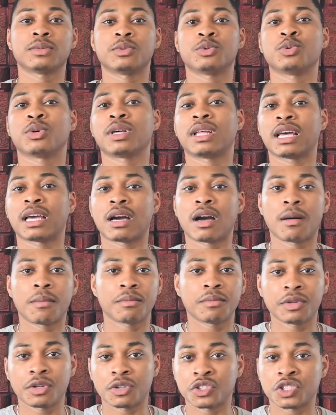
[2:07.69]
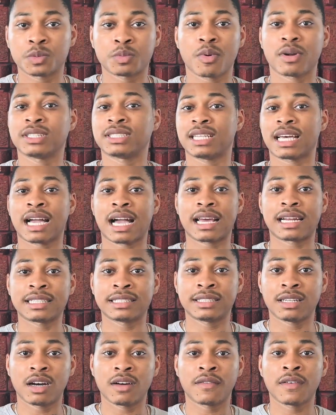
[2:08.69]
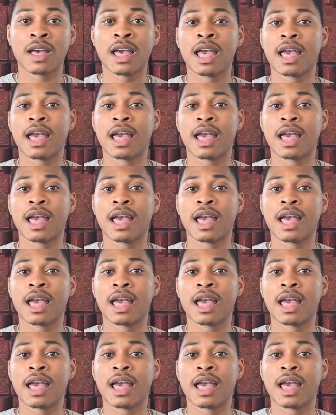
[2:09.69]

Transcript: We're doing like um, little sprints, that kind of stuff.